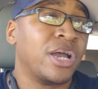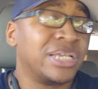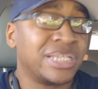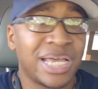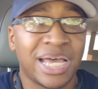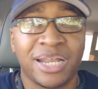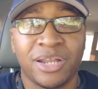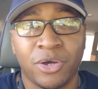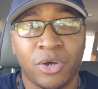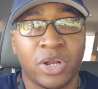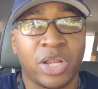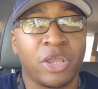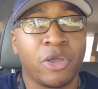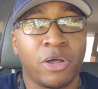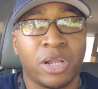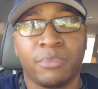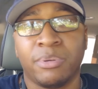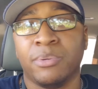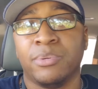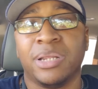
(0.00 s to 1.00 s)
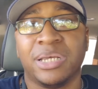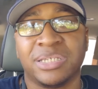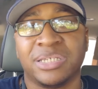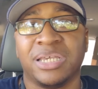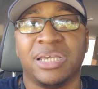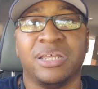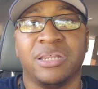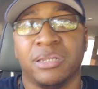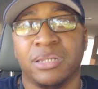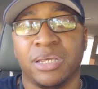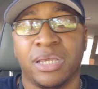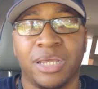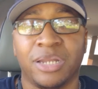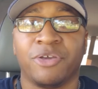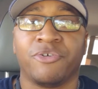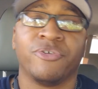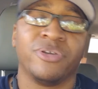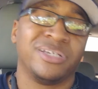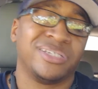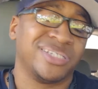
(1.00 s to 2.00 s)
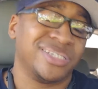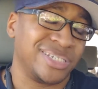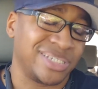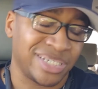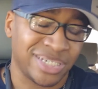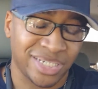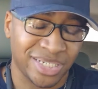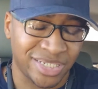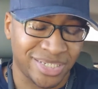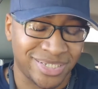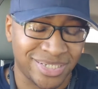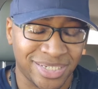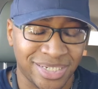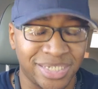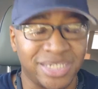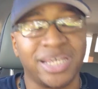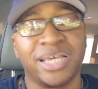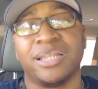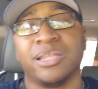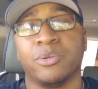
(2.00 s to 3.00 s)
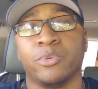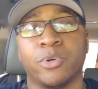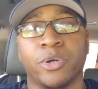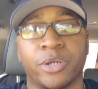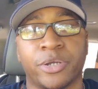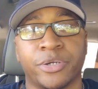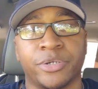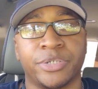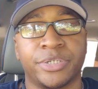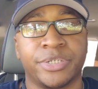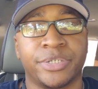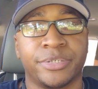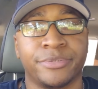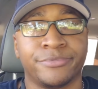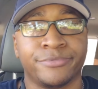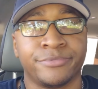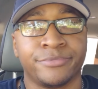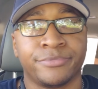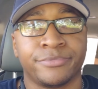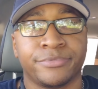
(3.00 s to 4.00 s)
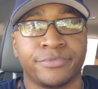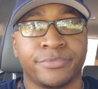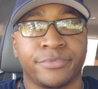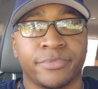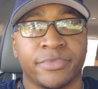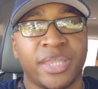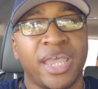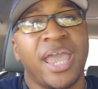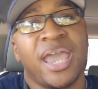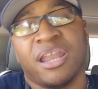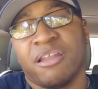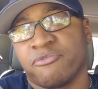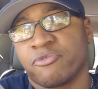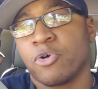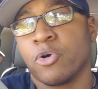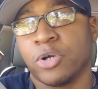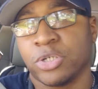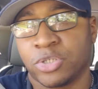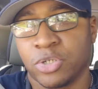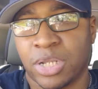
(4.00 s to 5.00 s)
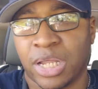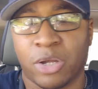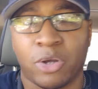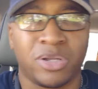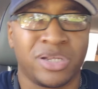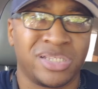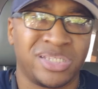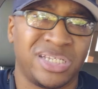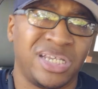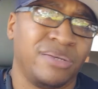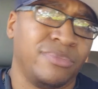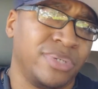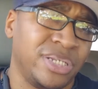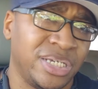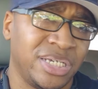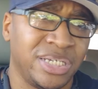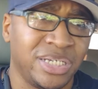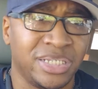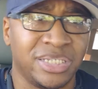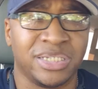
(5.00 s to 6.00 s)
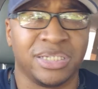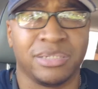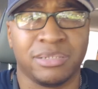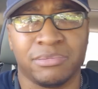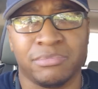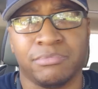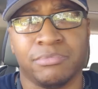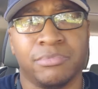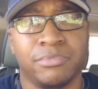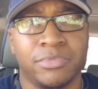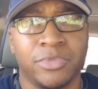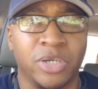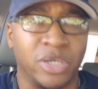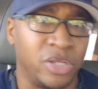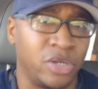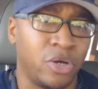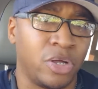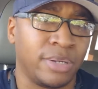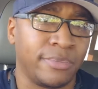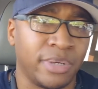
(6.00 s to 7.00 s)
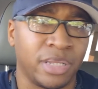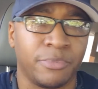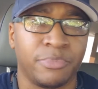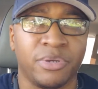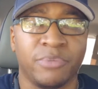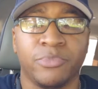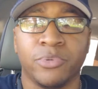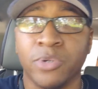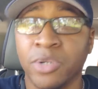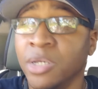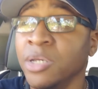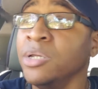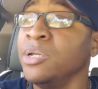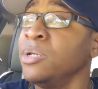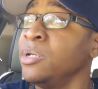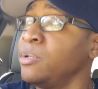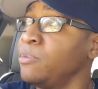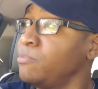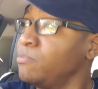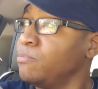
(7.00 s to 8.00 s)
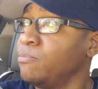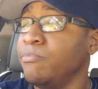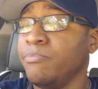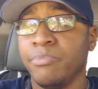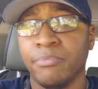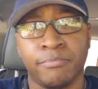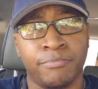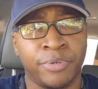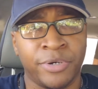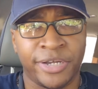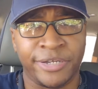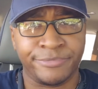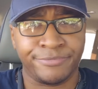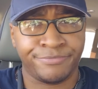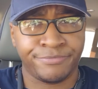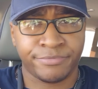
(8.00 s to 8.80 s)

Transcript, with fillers: as I know, the only people that's getting increases is deli workers, and of course, like all the team leads and you know, all them other people. But